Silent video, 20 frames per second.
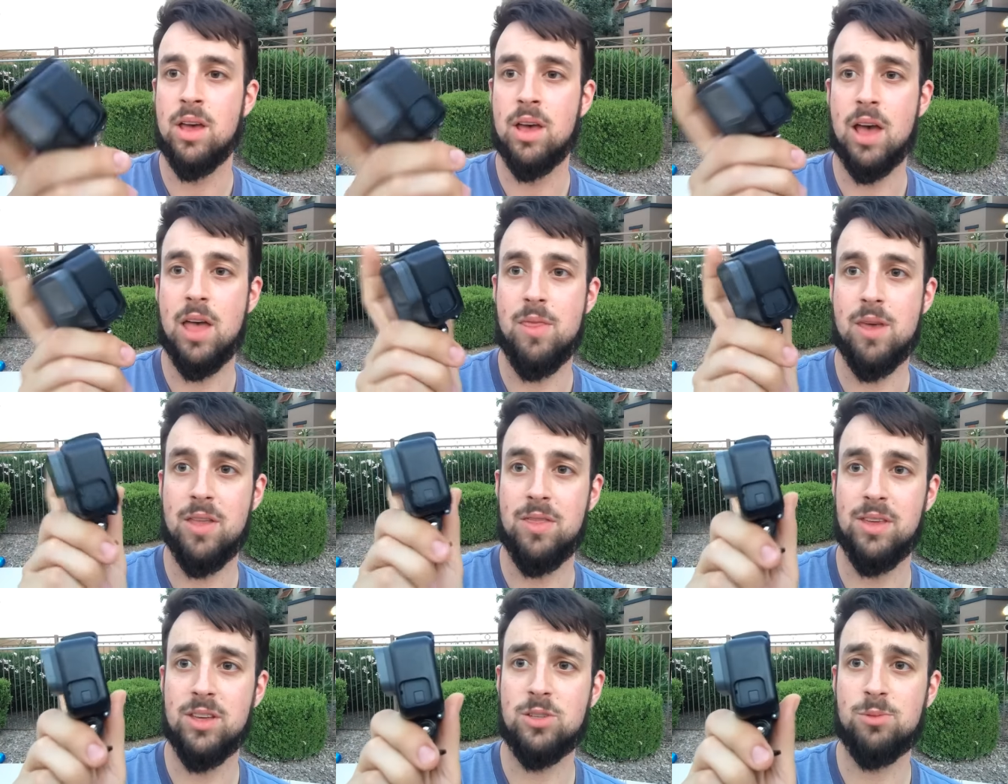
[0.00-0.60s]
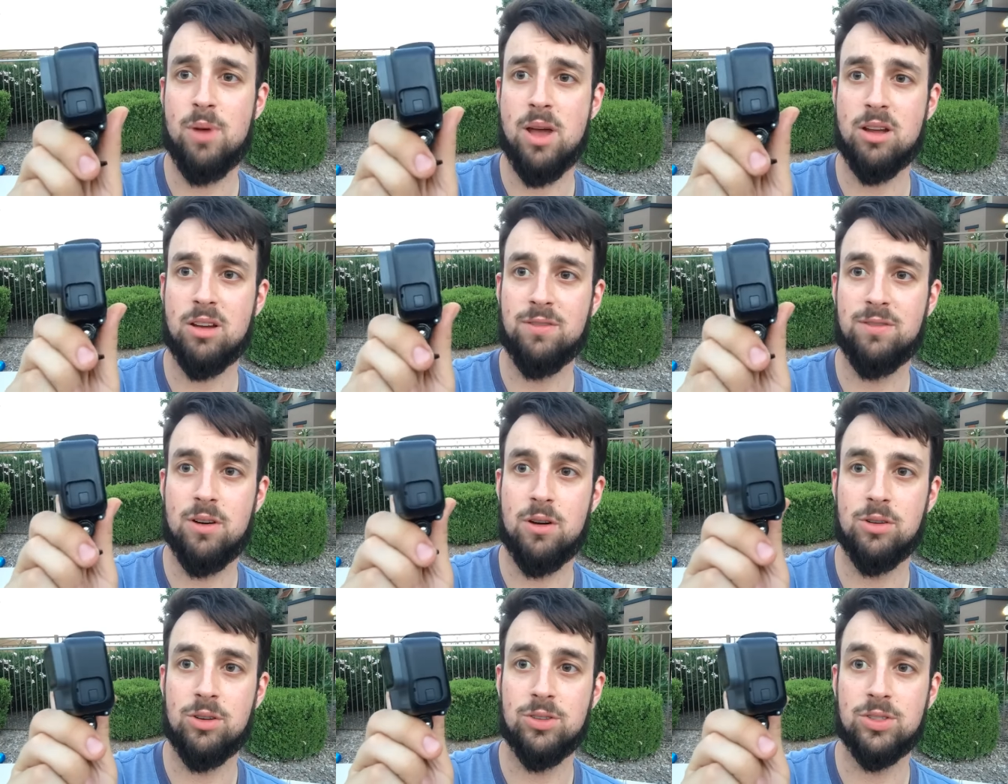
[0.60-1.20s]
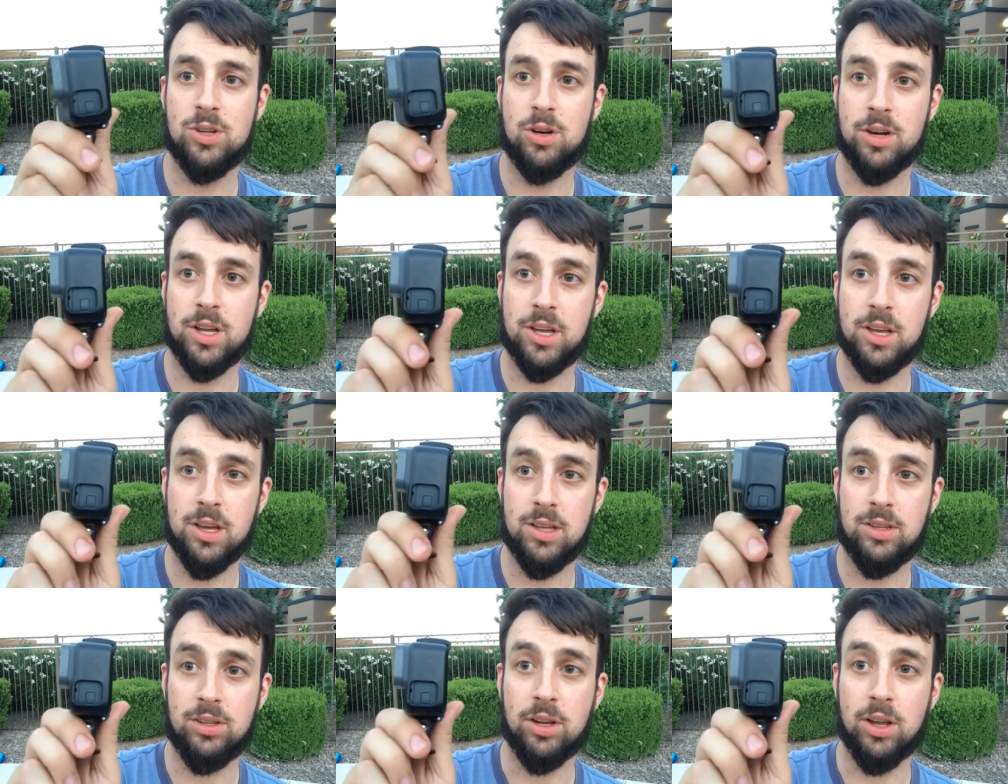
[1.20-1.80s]
And then this microphone is already
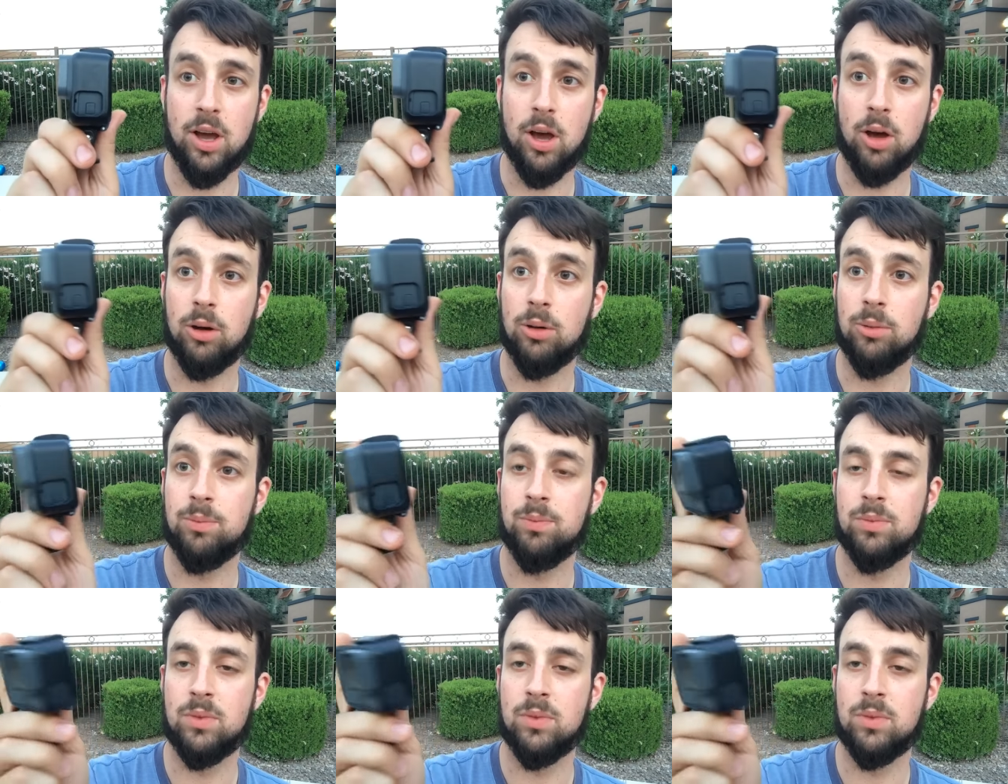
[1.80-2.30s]
good to go.